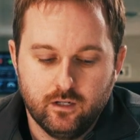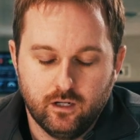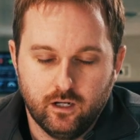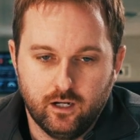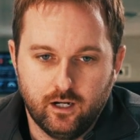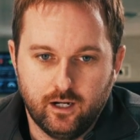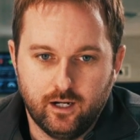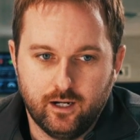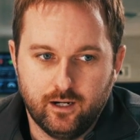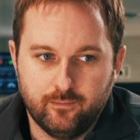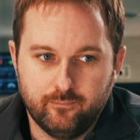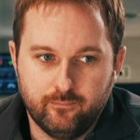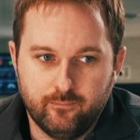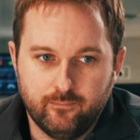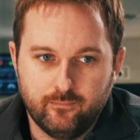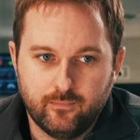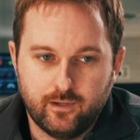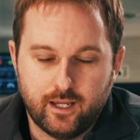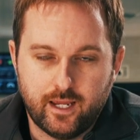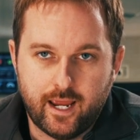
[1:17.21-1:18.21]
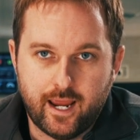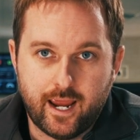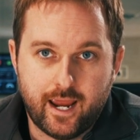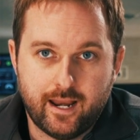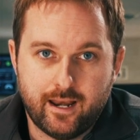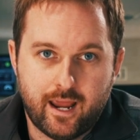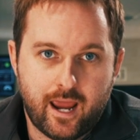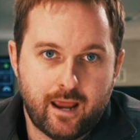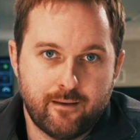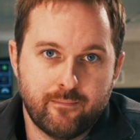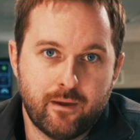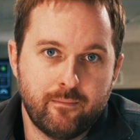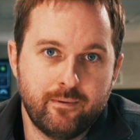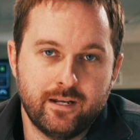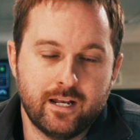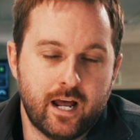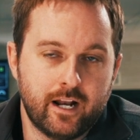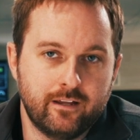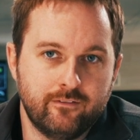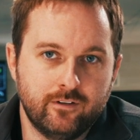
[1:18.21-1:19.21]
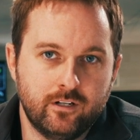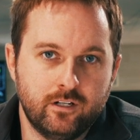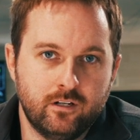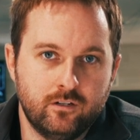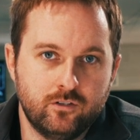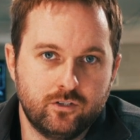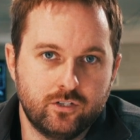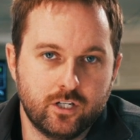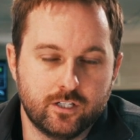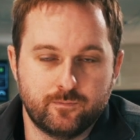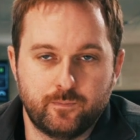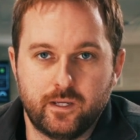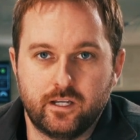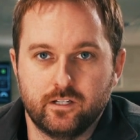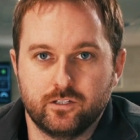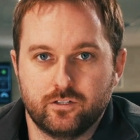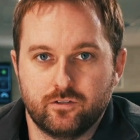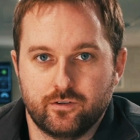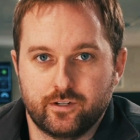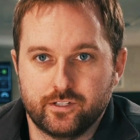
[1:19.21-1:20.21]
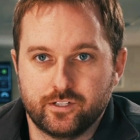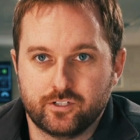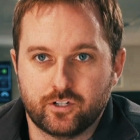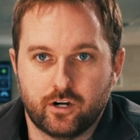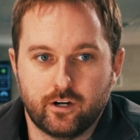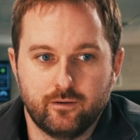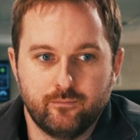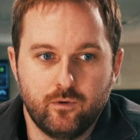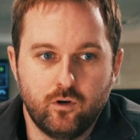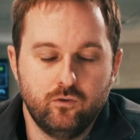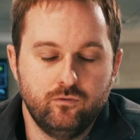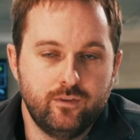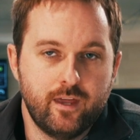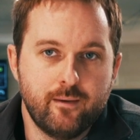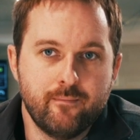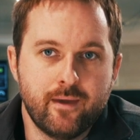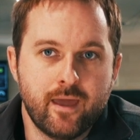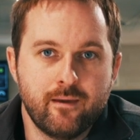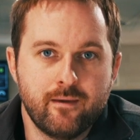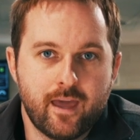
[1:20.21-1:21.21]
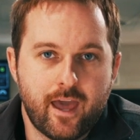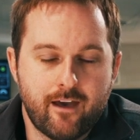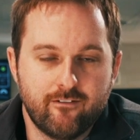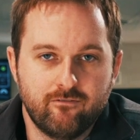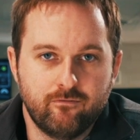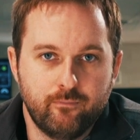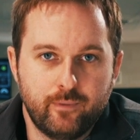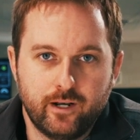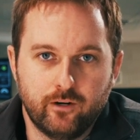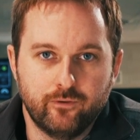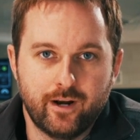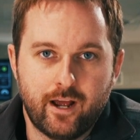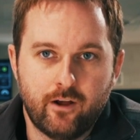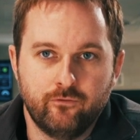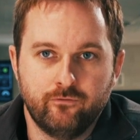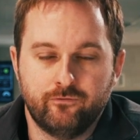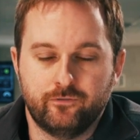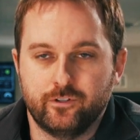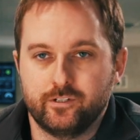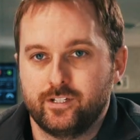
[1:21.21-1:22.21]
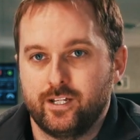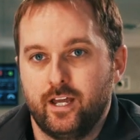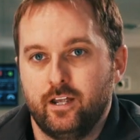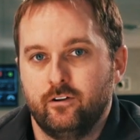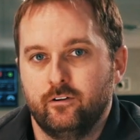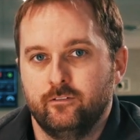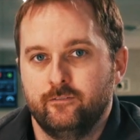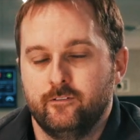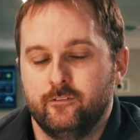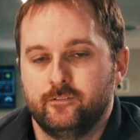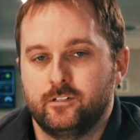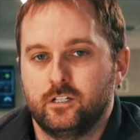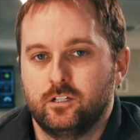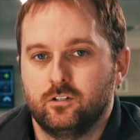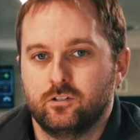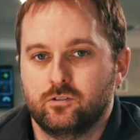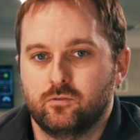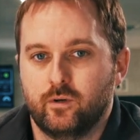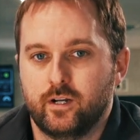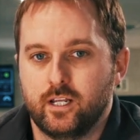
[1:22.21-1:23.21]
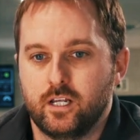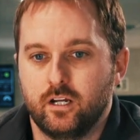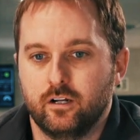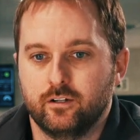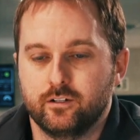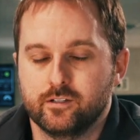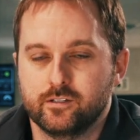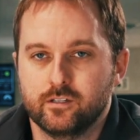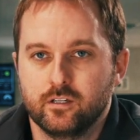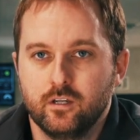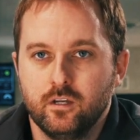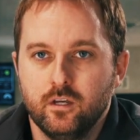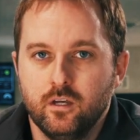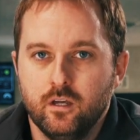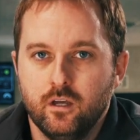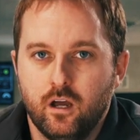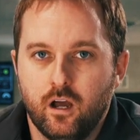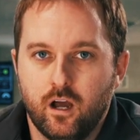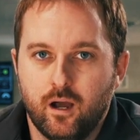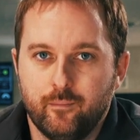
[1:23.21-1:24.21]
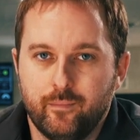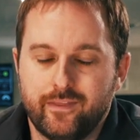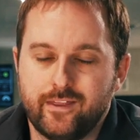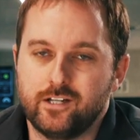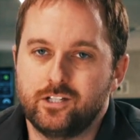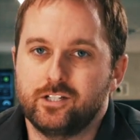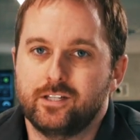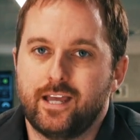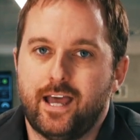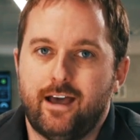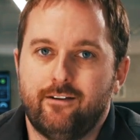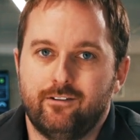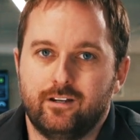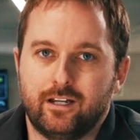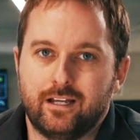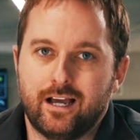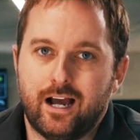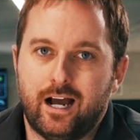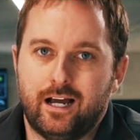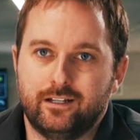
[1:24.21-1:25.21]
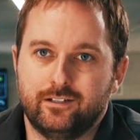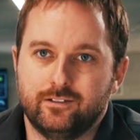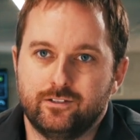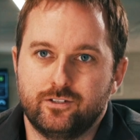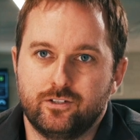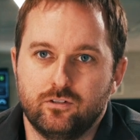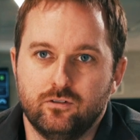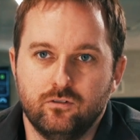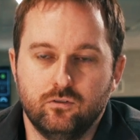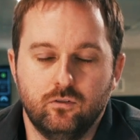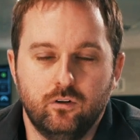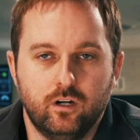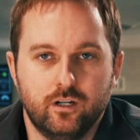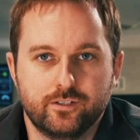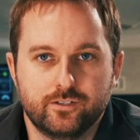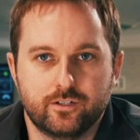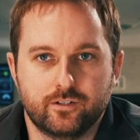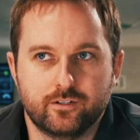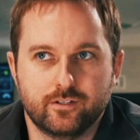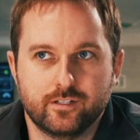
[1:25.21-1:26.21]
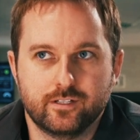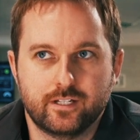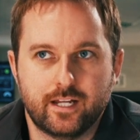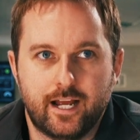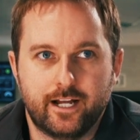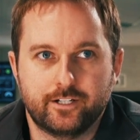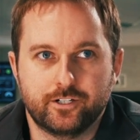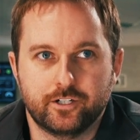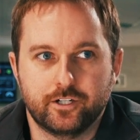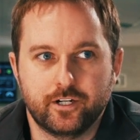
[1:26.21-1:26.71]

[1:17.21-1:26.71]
And maybe not even just because they're in startup mode, they may have been around for 10 or 15 or 20 years, but they just haven't gotten to a certain stature